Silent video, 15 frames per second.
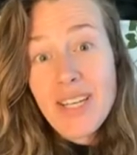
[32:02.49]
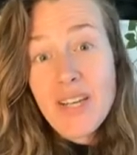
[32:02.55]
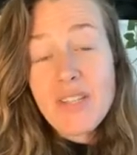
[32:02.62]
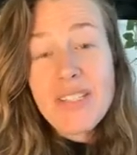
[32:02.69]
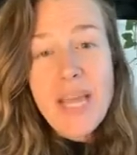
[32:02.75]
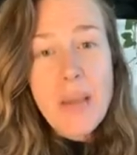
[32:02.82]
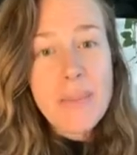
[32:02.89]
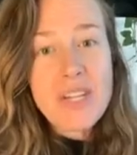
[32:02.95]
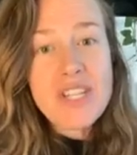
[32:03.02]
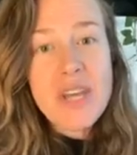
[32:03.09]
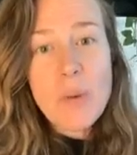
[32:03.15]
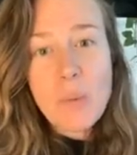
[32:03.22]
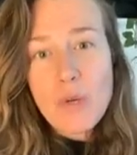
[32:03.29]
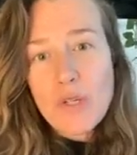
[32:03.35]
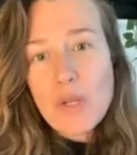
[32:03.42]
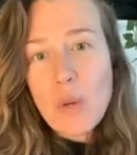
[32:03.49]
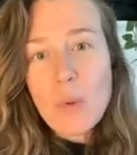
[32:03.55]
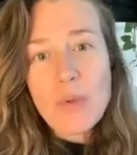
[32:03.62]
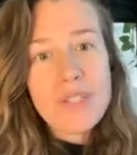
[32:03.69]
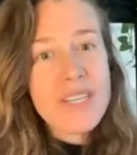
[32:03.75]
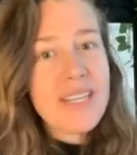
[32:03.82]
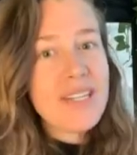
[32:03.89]
that we're
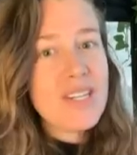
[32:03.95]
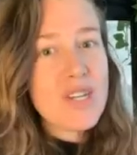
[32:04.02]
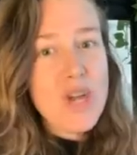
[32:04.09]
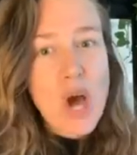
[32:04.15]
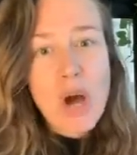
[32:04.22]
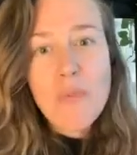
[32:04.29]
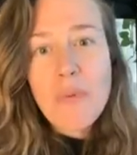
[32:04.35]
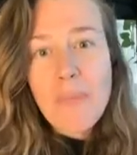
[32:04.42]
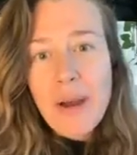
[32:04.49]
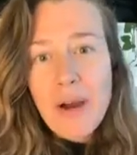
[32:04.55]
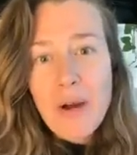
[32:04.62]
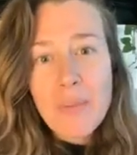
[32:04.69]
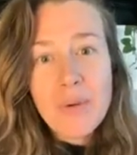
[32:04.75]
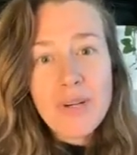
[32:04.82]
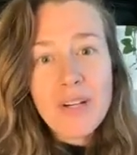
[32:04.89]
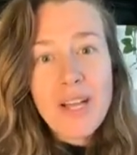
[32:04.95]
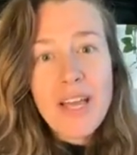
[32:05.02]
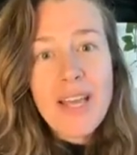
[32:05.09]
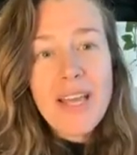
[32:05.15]
told is not repairable.